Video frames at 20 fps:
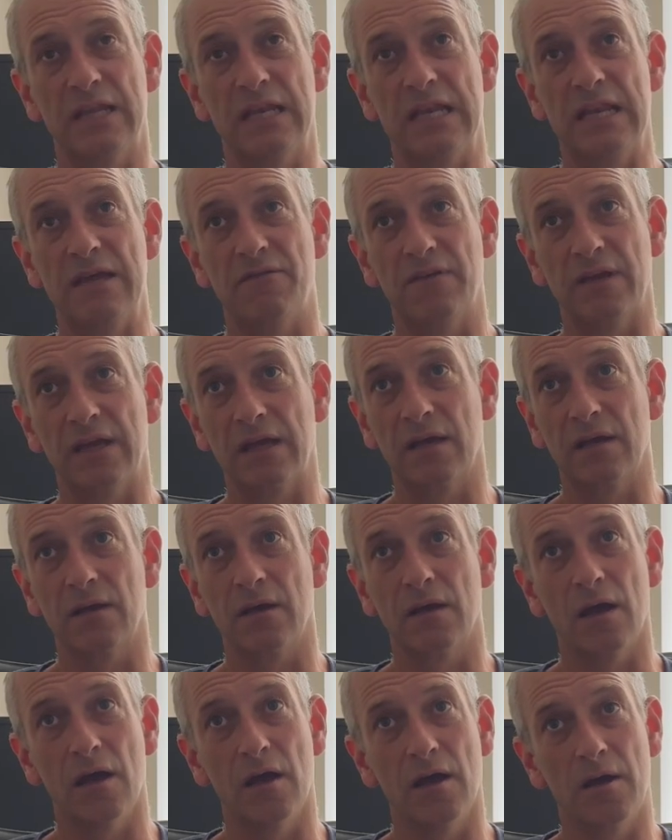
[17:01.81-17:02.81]

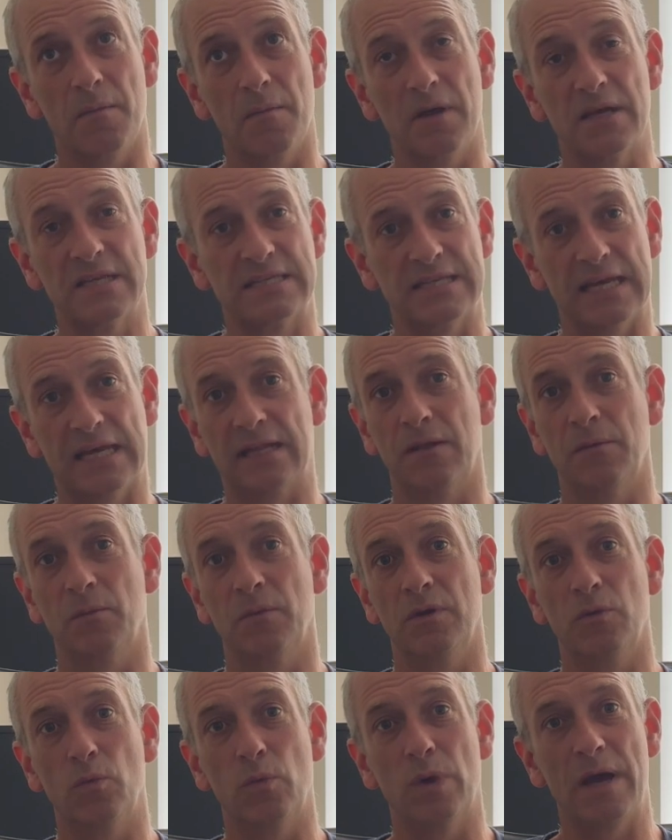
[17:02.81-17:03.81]
living, a
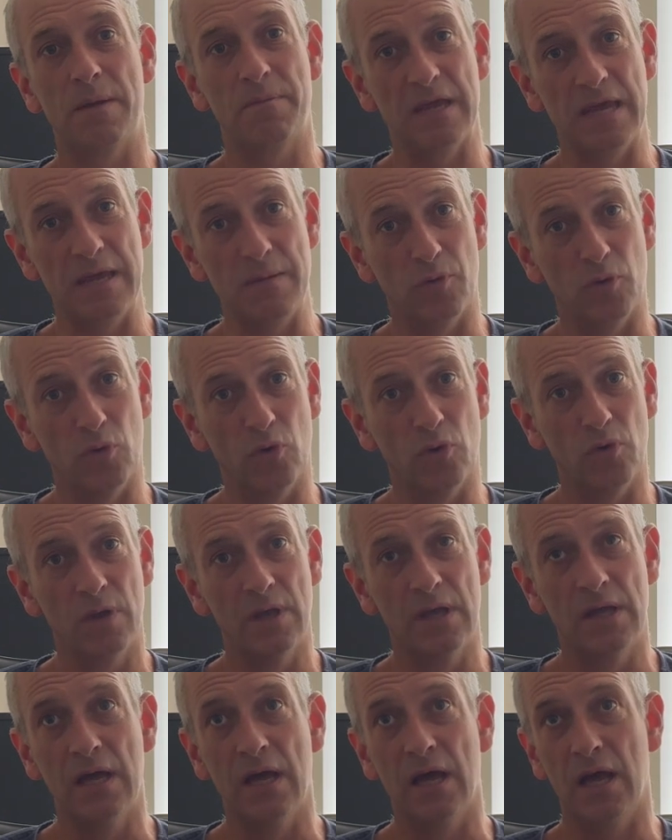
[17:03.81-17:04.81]
settlement where people
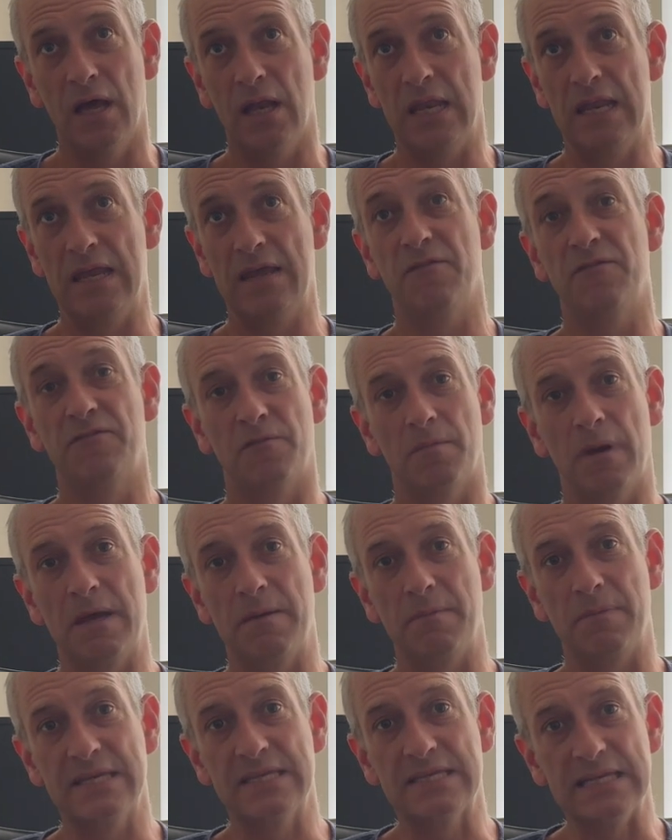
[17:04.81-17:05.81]
lived
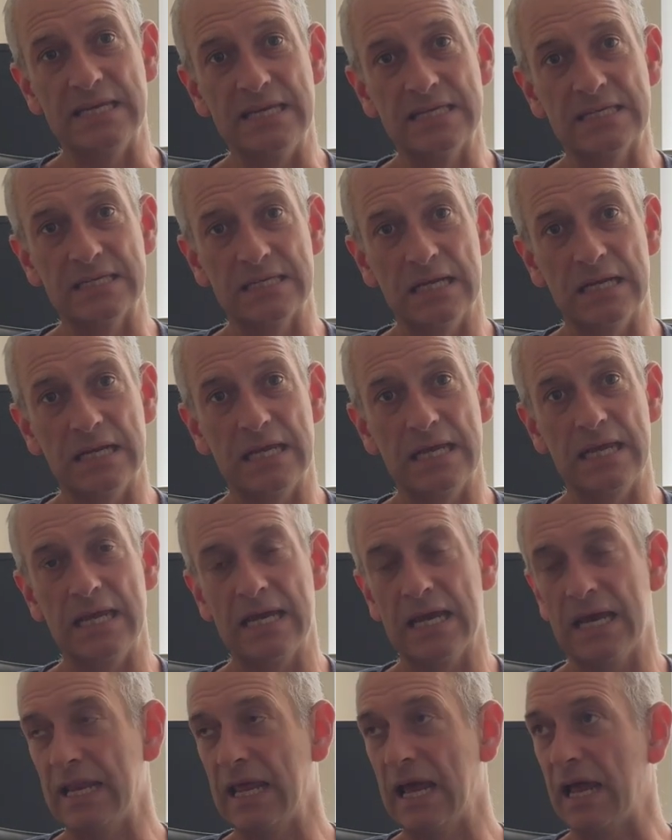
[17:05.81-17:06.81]
maybe
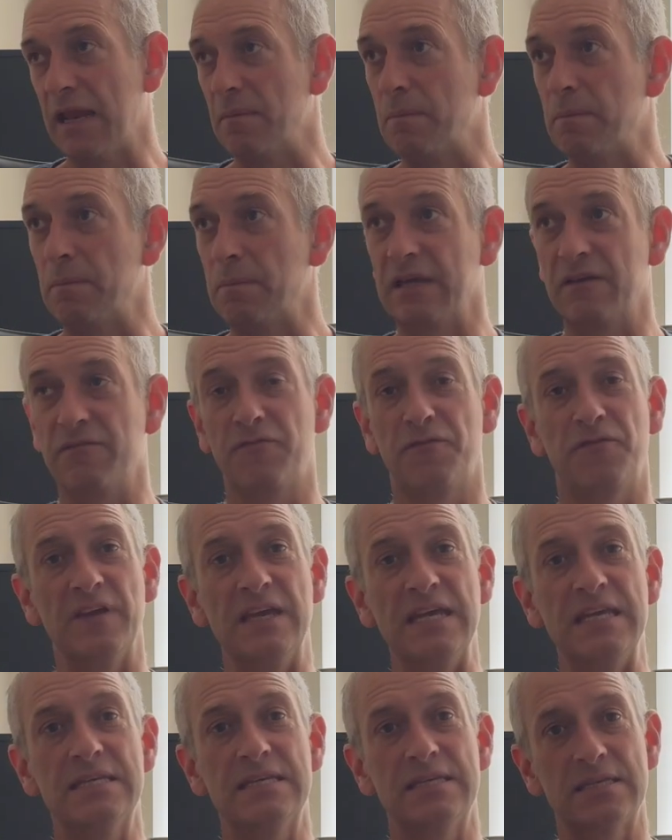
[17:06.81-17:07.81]
seasonally and had big
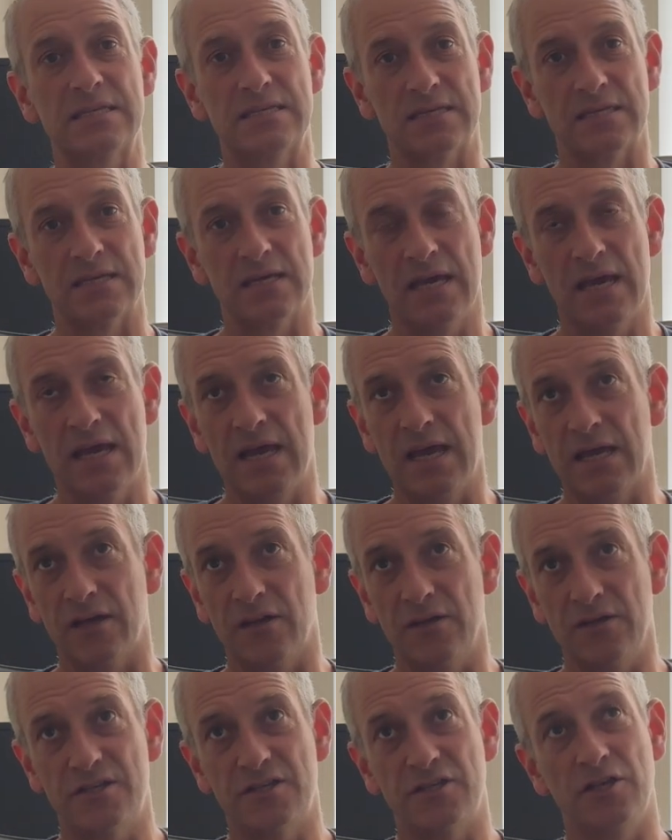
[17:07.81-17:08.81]
feasts,
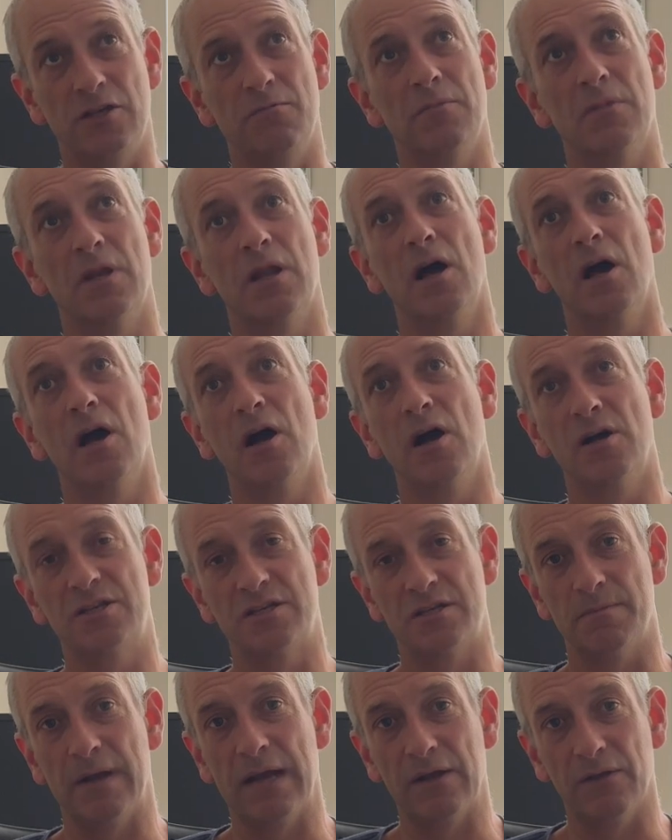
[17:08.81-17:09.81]
consumed
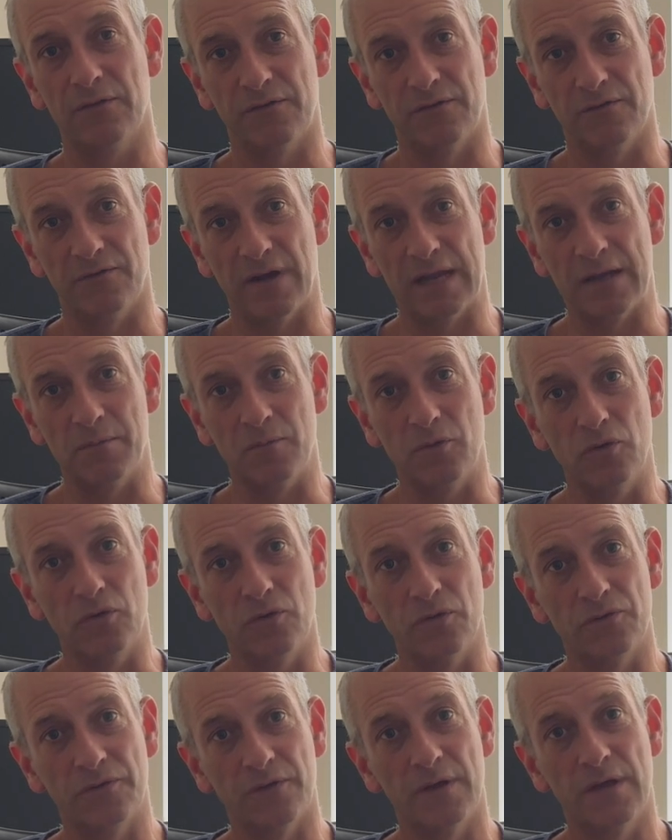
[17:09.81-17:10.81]
large amounts of
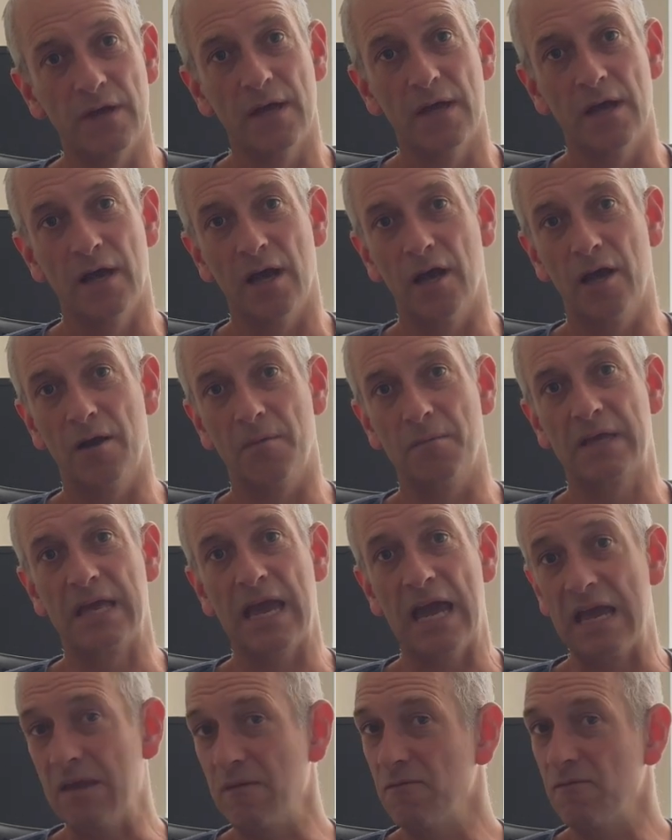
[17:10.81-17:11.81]
animals,
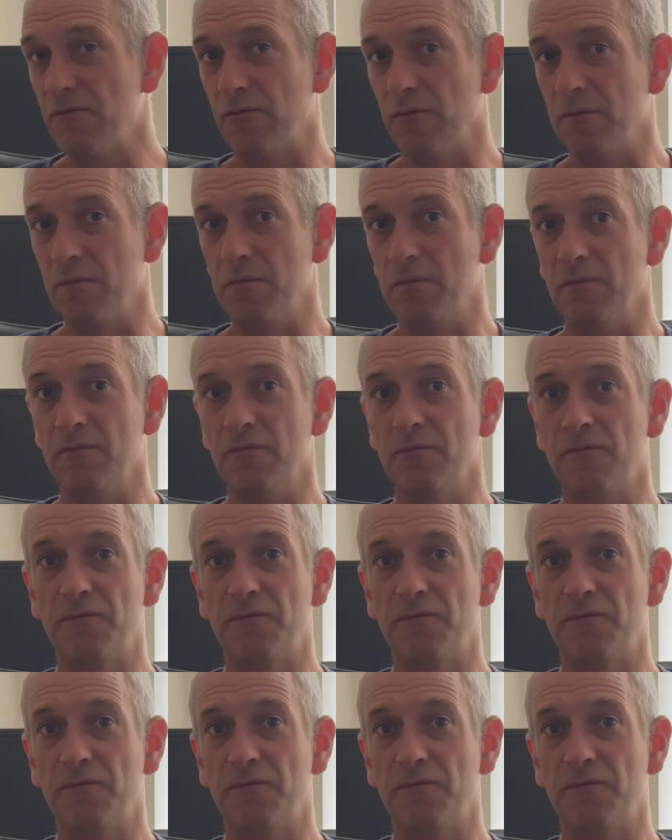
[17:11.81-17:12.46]
came from